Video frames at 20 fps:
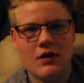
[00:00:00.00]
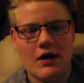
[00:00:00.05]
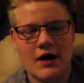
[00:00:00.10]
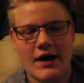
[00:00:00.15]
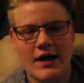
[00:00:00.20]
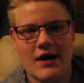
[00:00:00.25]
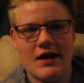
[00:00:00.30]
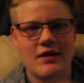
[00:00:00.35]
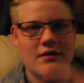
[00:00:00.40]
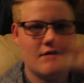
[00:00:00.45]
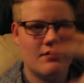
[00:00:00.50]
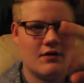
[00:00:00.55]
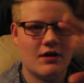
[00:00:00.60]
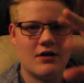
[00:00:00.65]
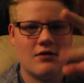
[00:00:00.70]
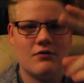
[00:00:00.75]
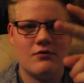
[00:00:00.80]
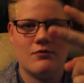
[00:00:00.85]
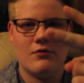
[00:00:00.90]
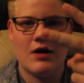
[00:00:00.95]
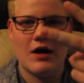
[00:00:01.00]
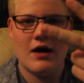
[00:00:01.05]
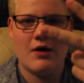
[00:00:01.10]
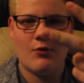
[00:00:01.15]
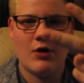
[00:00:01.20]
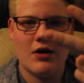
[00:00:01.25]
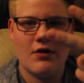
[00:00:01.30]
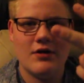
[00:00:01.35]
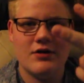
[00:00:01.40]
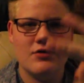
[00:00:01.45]
I hate, I don't,
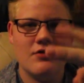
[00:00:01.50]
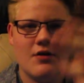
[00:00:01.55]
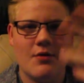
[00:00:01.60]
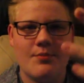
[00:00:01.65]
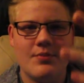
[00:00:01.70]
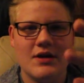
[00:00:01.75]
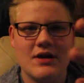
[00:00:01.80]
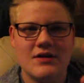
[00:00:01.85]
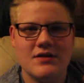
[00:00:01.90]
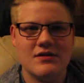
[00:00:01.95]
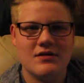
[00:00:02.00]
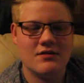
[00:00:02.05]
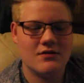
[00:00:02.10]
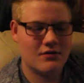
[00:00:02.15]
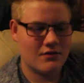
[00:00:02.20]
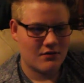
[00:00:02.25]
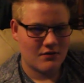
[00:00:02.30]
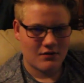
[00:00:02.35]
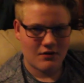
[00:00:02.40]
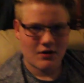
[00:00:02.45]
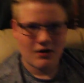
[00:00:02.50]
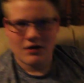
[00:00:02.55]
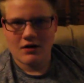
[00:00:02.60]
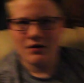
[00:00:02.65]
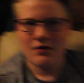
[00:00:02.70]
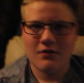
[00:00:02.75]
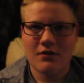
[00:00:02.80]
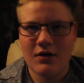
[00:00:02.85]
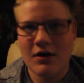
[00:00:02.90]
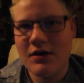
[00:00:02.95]
why do I do the peace thing? God,
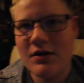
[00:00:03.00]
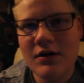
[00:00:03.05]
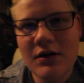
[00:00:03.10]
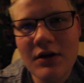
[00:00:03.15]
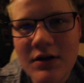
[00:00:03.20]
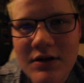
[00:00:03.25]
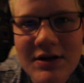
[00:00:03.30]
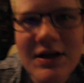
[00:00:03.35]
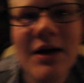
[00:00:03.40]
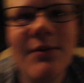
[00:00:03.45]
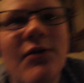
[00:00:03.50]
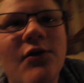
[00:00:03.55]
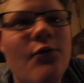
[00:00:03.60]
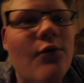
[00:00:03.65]
I need to stop